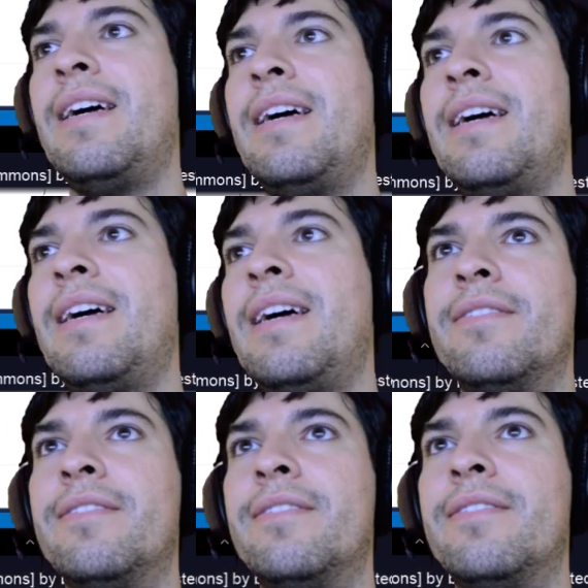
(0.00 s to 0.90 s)
We're
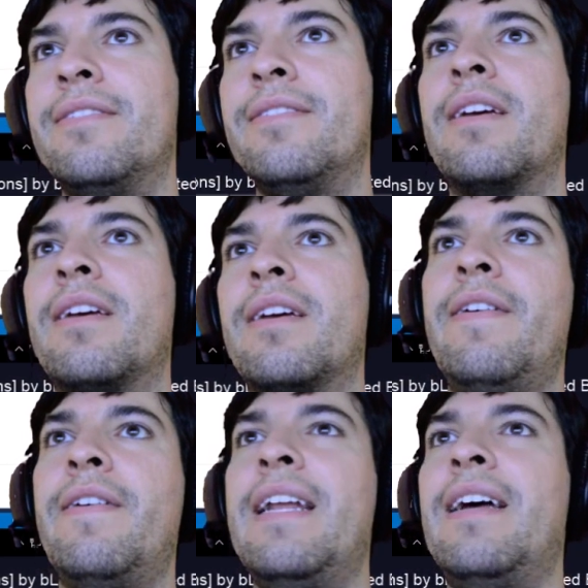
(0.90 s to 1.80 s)
going to go ahead
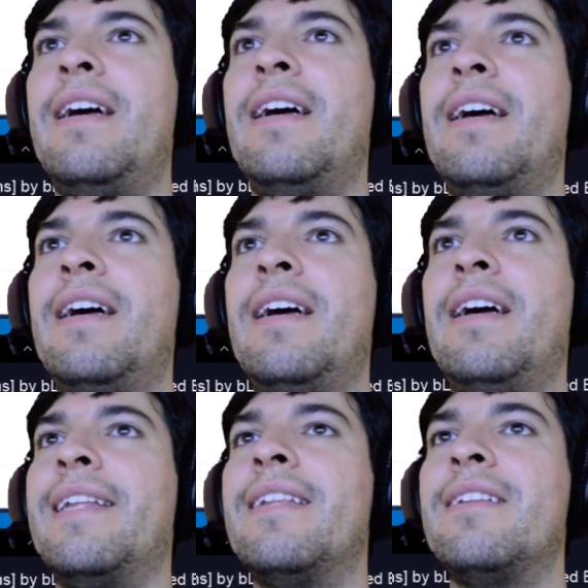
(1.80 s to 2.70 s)
and just link
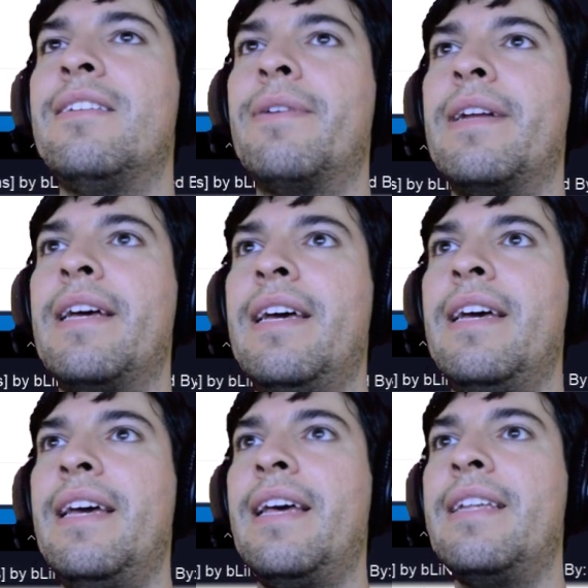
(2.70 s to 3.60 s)
it. So we're going to
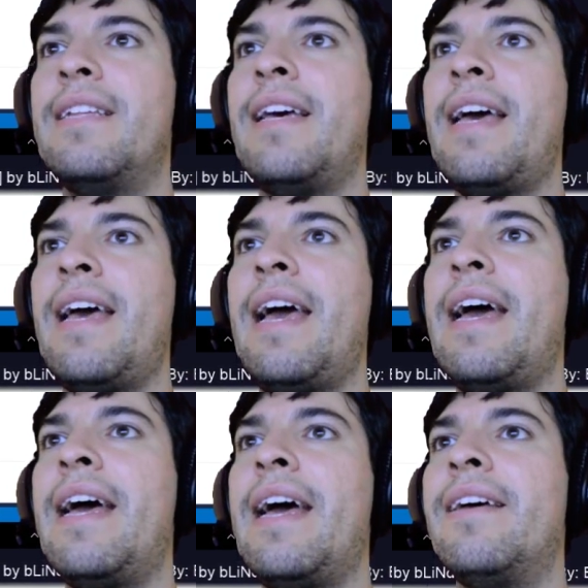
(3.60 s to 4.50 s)
hit
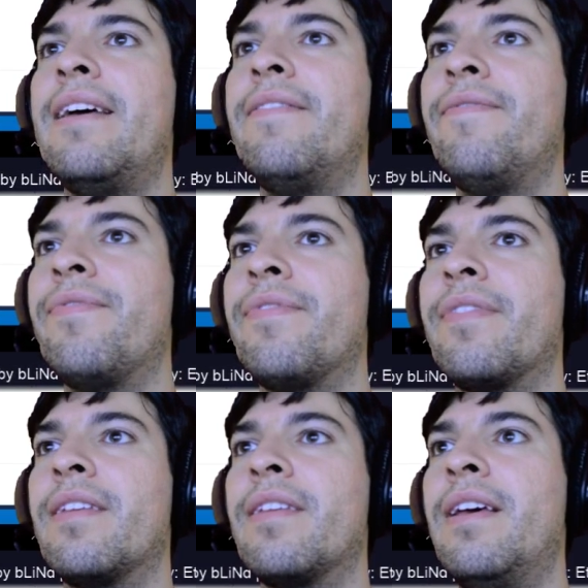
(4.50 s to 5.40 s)
add
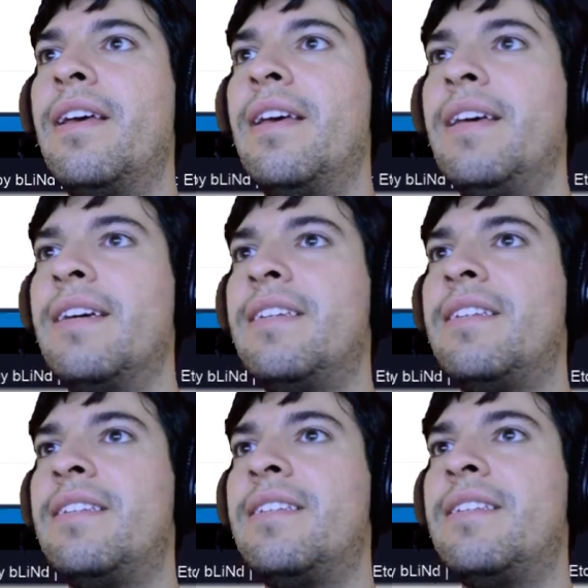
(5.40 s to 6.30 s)

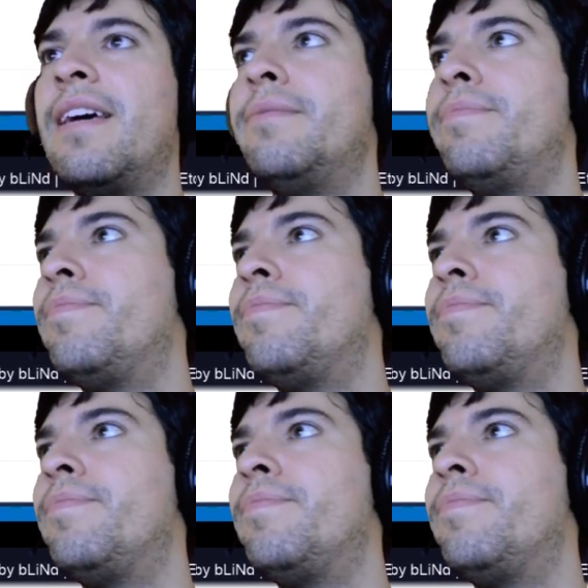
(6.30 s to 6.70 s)
existing item.